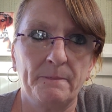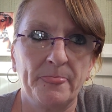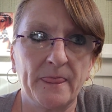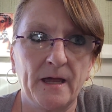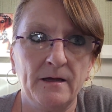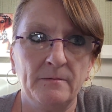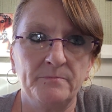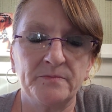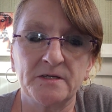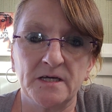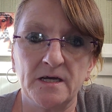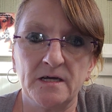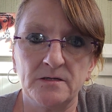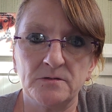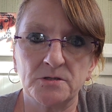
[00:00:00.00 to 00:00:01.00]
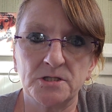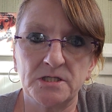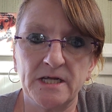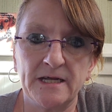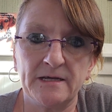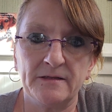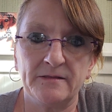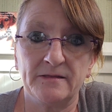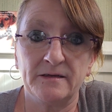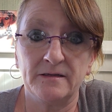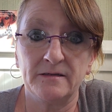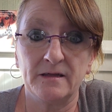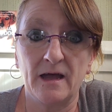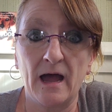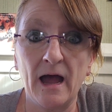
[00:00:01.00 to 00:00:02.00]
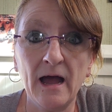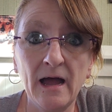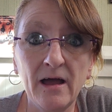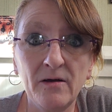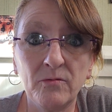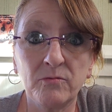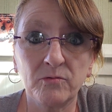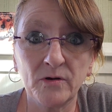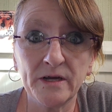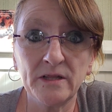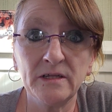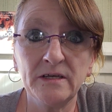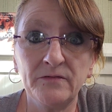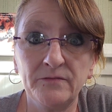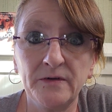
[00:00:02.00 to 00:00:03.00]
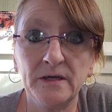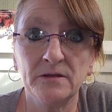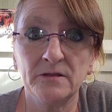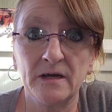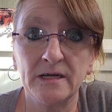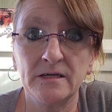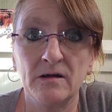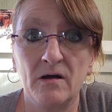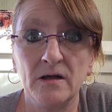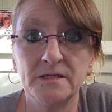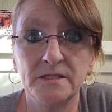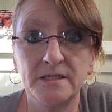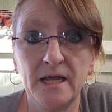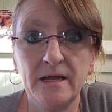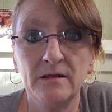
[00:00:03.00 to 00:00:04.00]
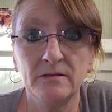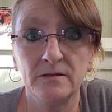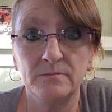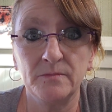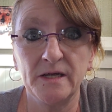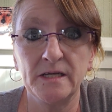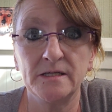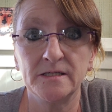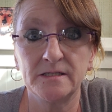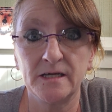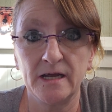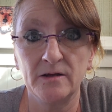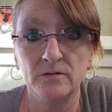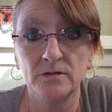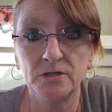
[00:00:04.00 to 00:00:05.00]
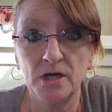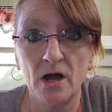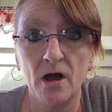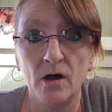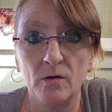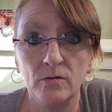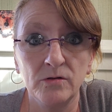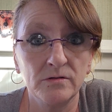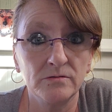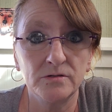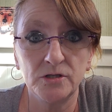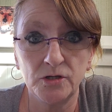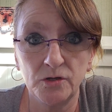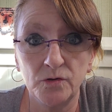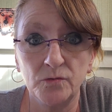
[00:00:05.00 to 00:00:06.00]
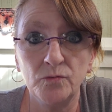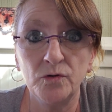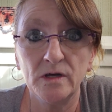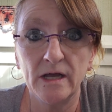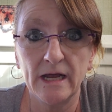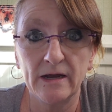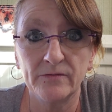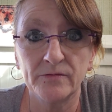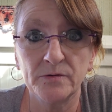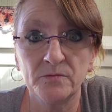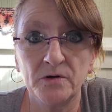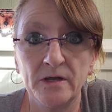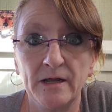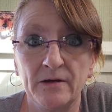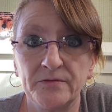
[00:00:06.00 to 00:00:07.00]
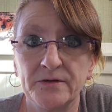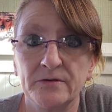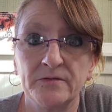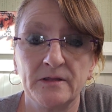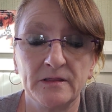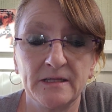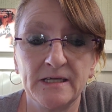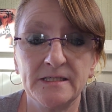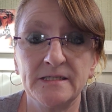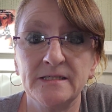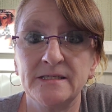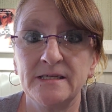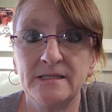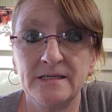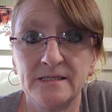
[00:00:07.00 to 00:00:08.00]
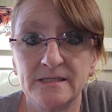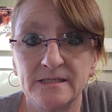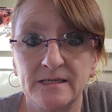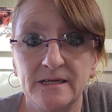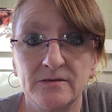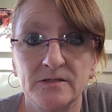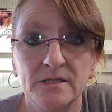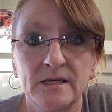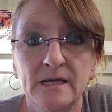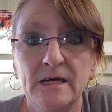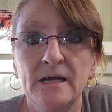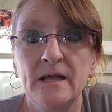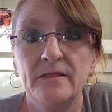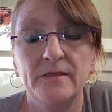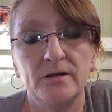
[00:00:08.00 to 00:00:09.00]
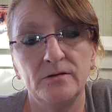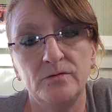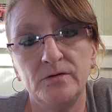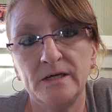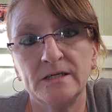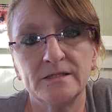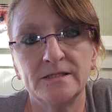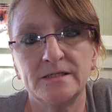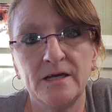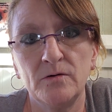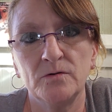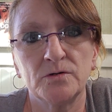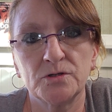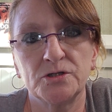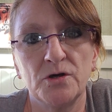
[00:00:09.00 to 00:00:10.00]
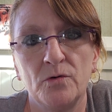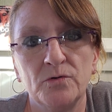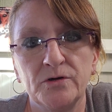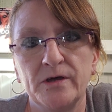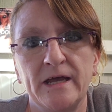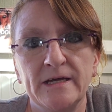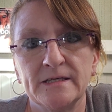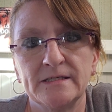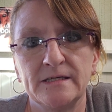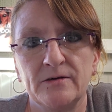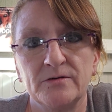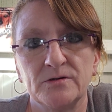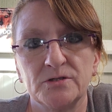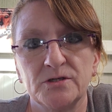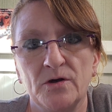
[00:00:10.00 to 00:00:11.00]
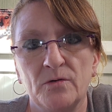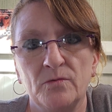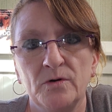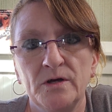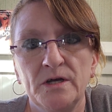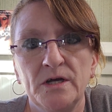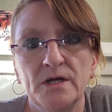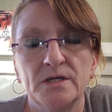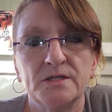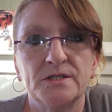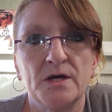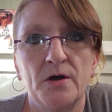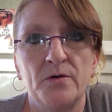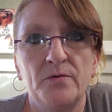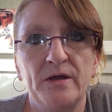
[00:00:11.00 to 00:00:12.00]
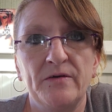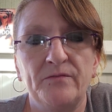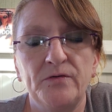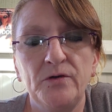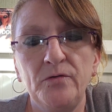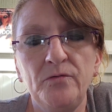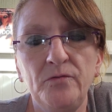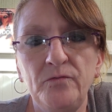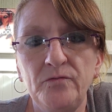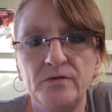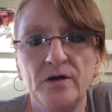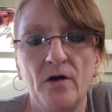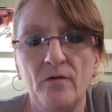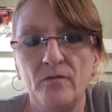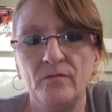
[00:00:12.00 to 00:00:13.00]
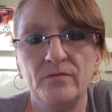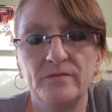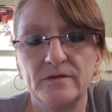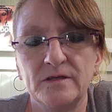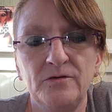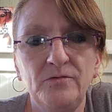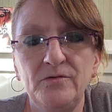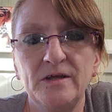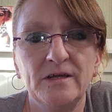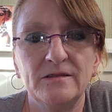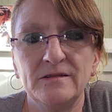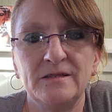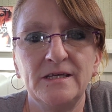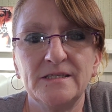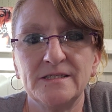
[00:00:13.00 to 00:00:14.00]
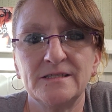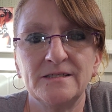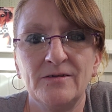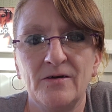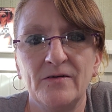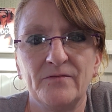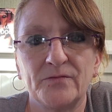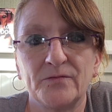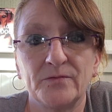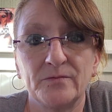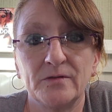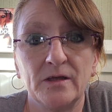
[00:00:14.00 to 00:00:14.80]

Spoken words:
to understand that I really feel like God's telling me to tell y'all, you, everyone out there that listens to this and hears, that you didn't sell your soul, you can't sell your soul. So if you don't, this is not for,